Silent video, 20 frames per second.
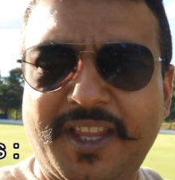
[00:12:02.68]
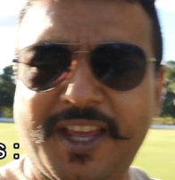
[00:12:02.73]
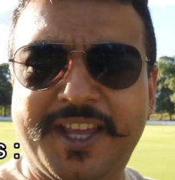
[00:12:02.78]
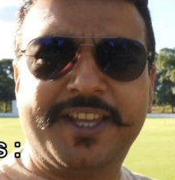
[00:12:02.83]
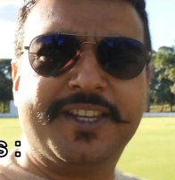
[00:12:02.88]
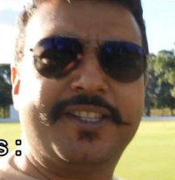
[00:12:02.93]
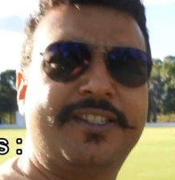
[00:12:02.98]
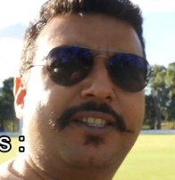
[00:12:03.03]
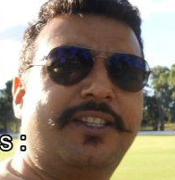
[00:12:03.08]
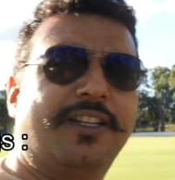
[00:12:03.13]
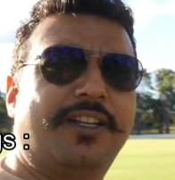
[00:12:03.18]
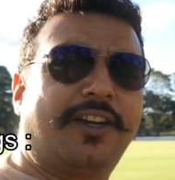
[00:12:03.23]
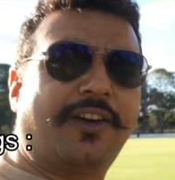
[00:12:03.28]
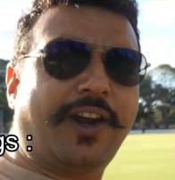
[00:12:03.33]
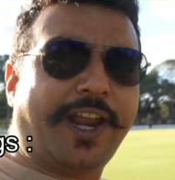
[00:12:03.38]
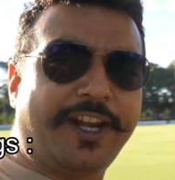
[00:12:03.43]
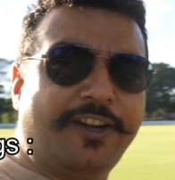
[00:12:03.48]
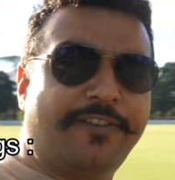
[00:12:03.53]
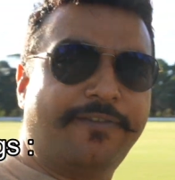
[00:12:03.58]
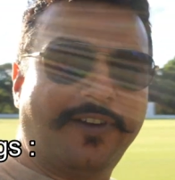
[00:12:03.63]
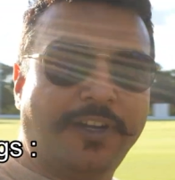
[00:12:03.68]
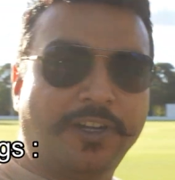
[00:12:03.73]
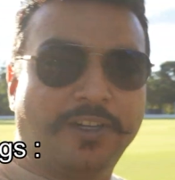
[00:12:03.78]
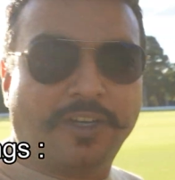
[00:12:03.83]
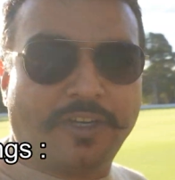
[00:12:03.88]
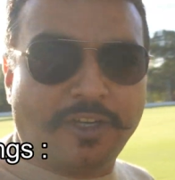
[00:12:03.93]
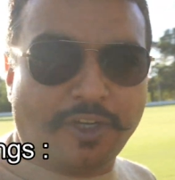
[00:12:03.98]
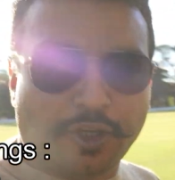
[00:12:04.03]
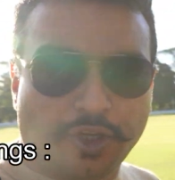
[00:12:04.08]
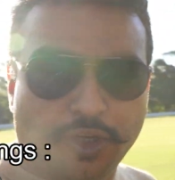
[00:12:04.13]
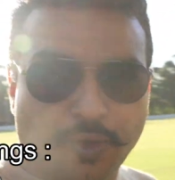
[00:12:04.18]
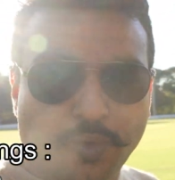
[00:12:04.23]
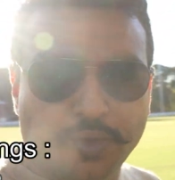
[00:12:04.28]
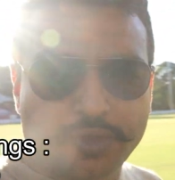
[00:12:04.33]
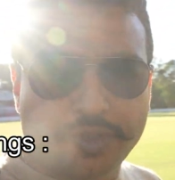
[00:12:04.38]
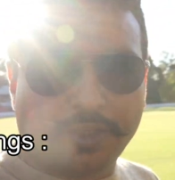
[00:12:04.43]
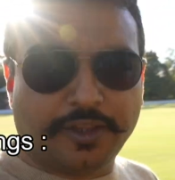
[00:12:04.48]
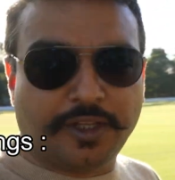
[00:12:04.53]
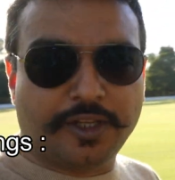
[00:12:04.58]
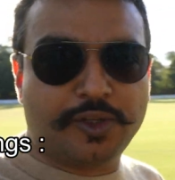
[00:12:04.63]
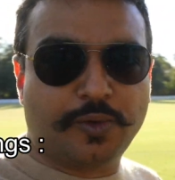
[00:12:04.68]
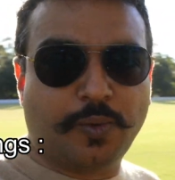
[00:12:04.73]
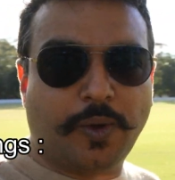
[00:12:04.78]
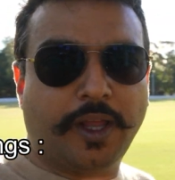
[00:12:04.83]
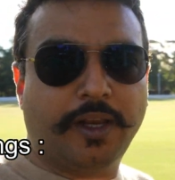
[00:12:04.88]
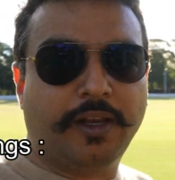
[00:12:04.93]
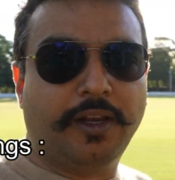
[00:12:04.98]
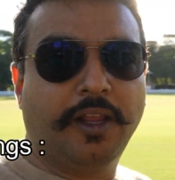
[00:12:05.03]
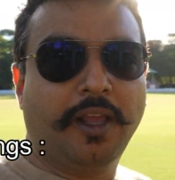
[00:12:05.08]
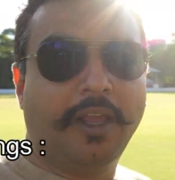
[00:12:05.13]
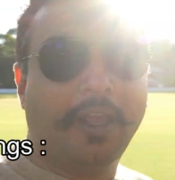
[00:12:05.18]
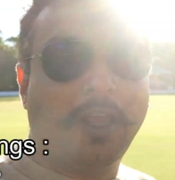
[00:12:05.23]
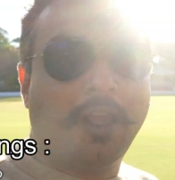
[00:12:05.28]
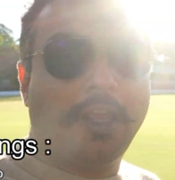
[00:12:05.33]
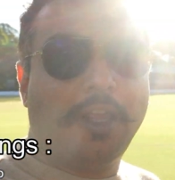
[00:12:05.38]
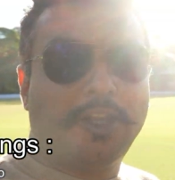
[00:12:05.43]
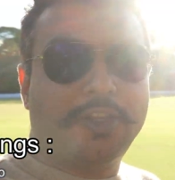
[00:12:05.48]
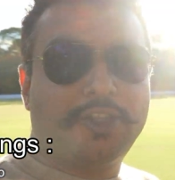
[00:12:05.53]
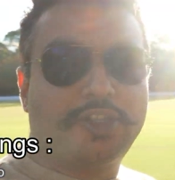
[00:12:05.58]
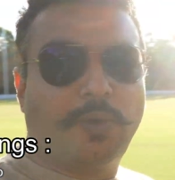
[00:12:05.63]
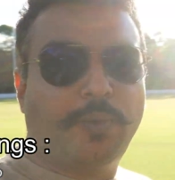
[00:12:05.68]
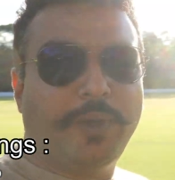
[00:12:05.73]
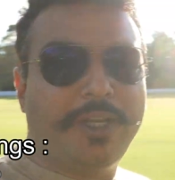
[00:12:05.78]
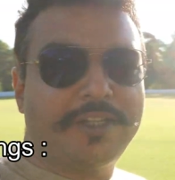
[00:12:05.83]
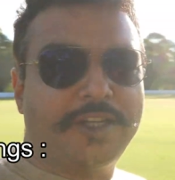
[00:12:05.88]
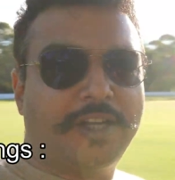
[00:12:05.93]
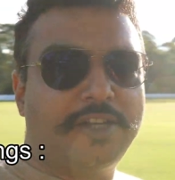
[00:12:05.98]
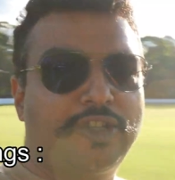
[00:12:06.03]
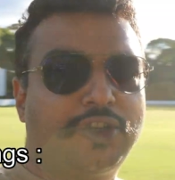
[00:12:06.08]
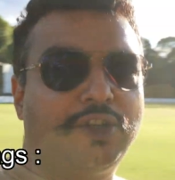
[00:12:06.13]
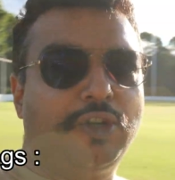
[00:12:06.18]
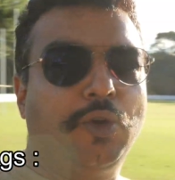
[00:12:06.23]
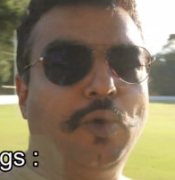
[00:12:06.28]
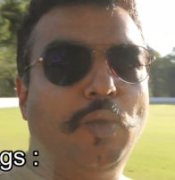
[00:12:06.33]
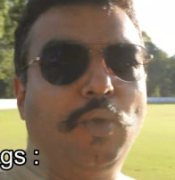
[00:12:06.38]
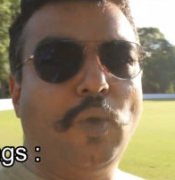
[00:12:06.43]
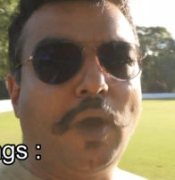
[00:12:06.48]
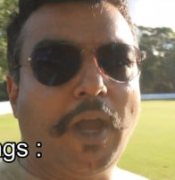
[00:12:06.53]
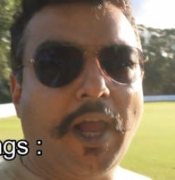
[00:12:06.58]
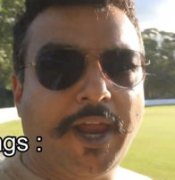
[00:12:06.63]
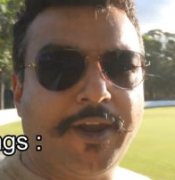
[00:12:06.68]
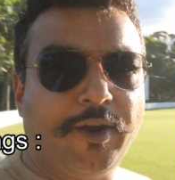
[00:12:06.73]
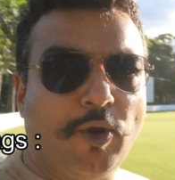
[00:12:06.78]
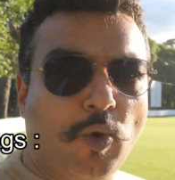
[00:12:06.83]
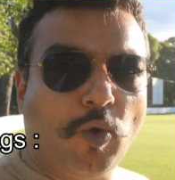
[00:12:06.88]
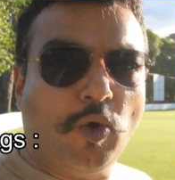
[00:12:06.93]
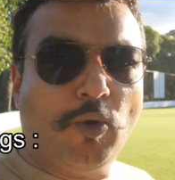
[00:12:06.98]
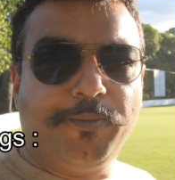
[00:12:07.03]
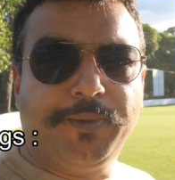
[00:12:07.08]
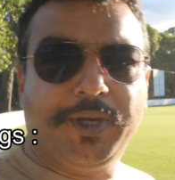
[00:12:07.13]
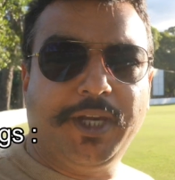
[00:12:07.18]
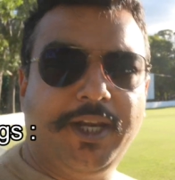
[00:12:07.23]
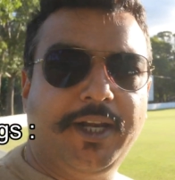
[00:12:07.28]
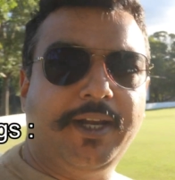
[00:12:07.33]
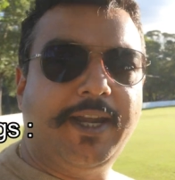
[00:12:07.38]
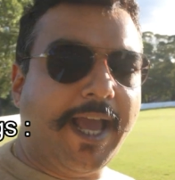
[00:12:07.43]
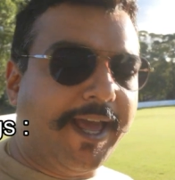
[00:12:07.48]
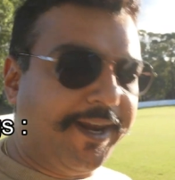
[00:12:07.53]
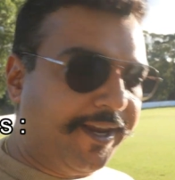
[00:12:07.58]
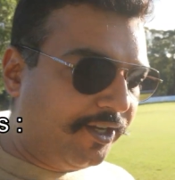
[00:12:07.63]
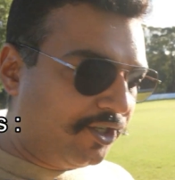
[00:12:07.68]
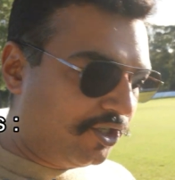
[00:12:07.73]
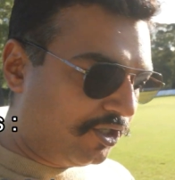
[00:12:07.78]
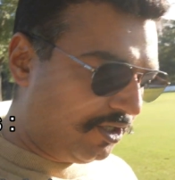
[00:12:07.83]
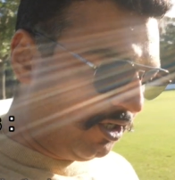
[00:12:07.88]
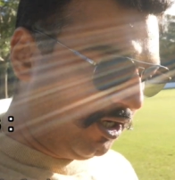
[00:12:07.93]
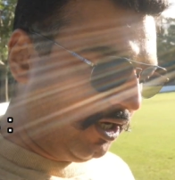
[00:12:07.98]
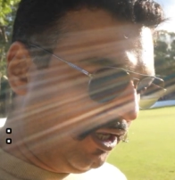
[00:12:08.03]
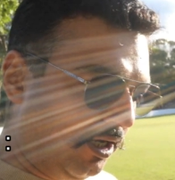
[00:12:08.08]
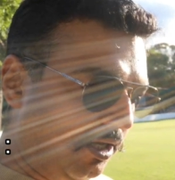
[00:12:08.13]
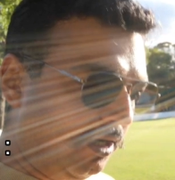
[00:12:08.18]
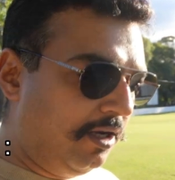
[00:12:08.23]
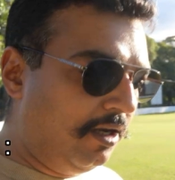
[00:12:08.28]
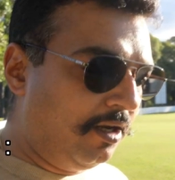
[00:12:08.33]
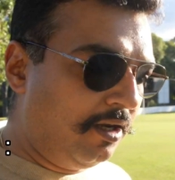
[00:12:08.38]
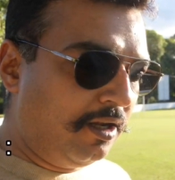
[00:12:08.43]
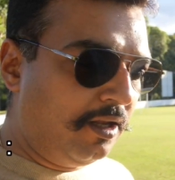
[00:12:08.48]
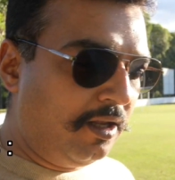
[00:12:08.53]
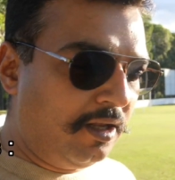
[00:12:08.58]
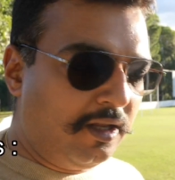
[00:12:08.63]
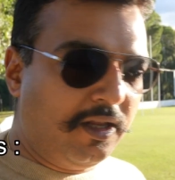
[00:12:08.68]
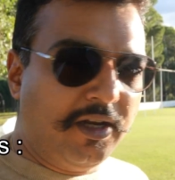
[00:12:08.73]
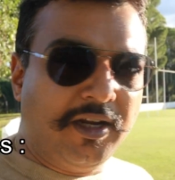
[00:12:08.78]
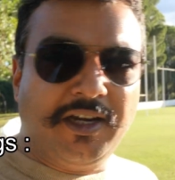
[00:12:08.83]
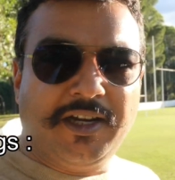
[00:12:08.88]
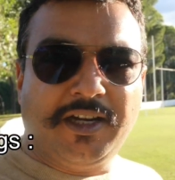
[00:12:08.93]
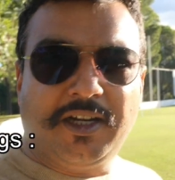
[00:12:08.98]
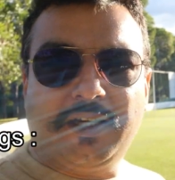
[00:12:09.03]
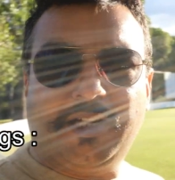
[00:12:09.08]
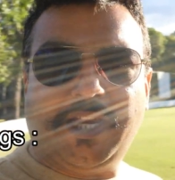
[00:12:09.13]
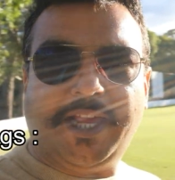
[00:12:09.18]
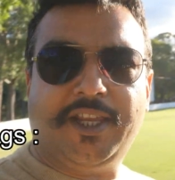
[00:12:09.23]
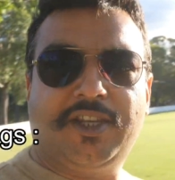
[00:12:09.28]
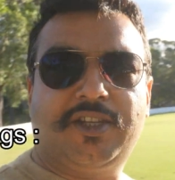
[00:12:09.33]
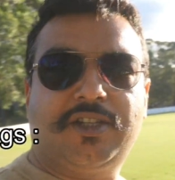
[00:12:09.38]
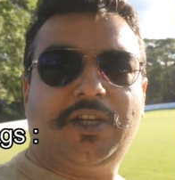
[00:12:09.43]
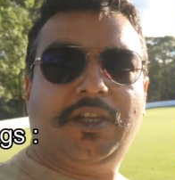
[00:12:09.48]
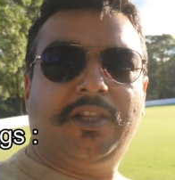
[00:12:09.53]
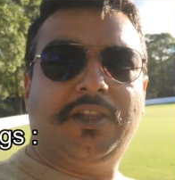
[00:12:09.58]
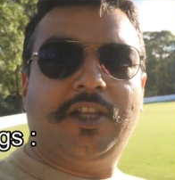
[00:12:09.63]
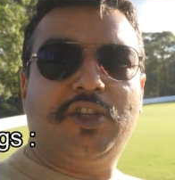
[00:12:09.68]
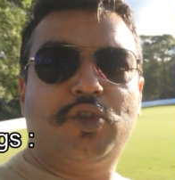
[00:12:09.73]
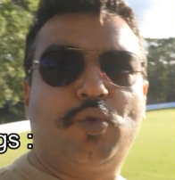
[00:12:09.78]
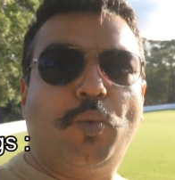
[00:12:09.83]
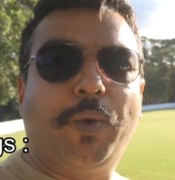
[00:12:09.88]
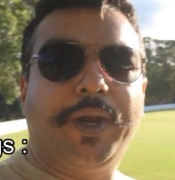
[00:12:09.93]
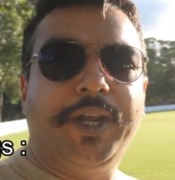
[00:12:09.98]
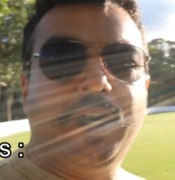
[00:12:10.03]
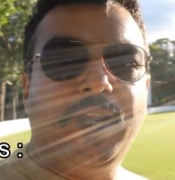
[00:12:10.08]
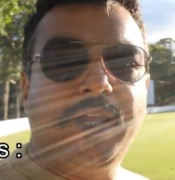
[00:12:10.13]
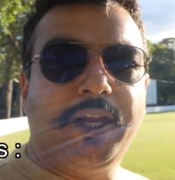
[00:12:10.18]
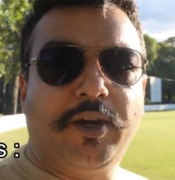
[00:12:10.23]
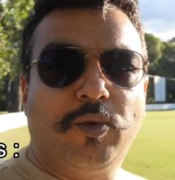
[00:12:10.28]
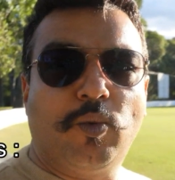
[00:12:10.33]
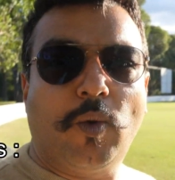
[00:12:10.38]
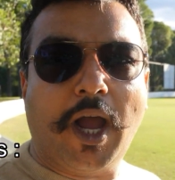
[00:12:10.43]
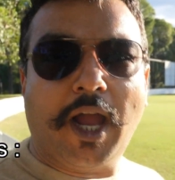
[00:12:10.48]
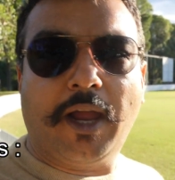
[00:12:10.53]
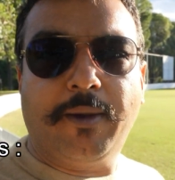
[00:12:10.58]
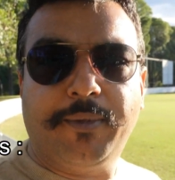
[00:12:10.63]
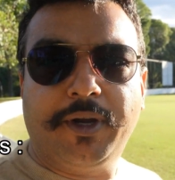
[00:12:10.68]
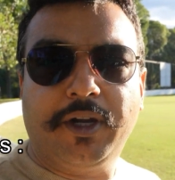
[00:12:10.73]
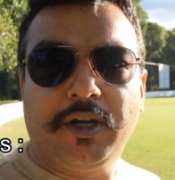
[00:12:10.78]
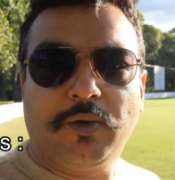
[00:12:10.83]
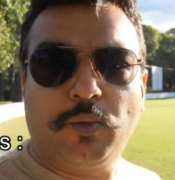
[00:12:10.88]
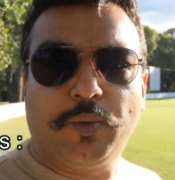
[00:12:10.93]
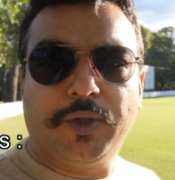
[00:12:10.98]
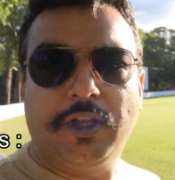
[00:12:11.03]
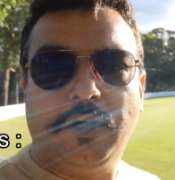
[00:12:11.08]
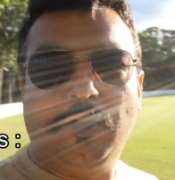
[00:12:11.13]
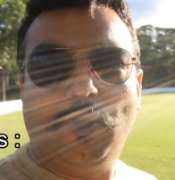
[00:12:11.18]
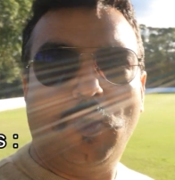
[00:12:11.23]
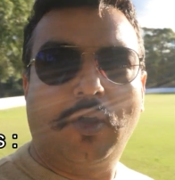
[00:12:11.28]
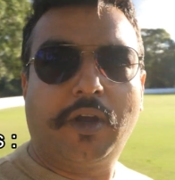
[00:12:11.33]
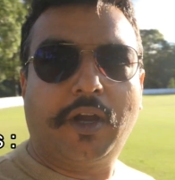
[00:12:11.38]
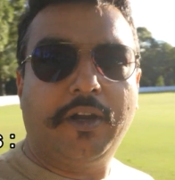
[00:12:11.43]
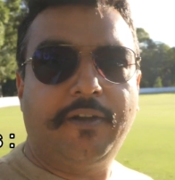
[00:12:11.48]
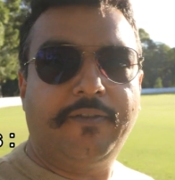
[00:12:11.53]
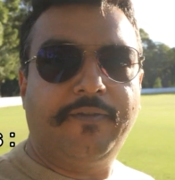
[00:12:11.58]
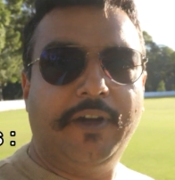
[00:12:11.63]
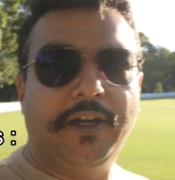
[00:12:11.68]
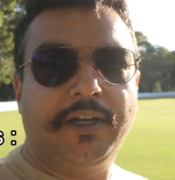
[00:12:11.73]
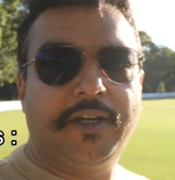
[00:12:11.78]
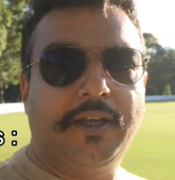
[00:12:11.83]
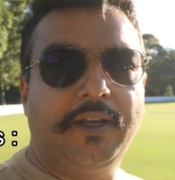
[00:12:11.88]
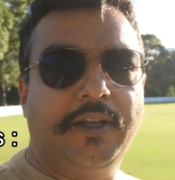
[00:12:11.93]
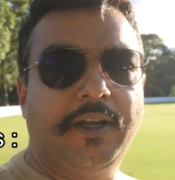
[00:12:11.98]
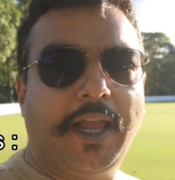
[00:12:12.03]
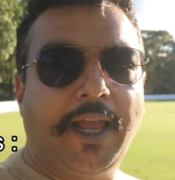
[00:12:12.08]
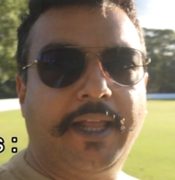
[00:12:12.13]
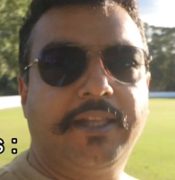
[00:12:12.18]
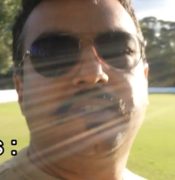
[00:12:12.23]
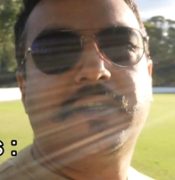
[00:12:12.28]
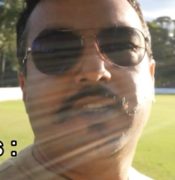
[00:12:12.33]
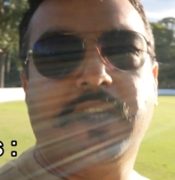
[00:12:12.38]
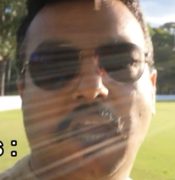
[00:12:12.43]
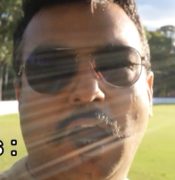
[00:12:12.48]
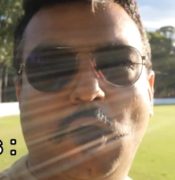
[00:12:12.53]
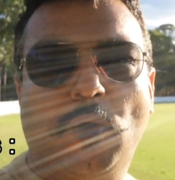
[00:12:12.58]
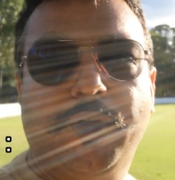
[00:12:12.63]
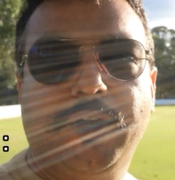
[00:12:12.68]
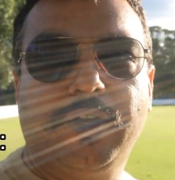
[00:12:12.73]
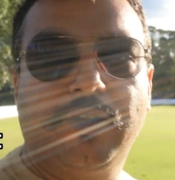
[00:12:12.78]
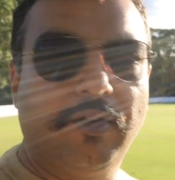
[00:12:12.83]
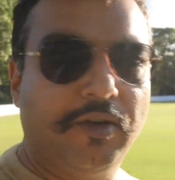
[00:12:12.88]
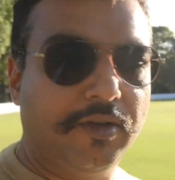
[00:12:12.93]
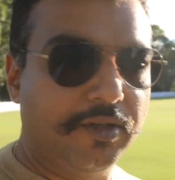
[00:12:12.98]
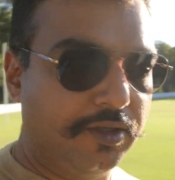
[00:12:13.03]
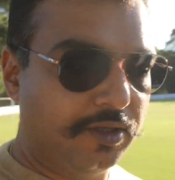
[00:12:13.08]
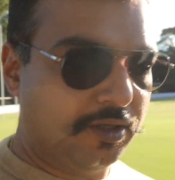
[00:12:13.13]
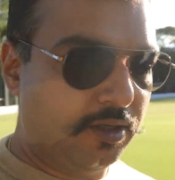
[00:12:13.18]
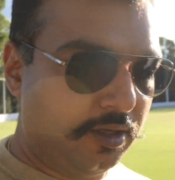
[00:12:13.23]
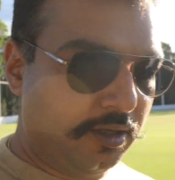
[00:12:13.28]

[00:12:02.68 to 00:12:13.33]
is the right filter to use on this one. So we'll just do an omnidirectional test in this windy environment with a low cut filter and see how it goes.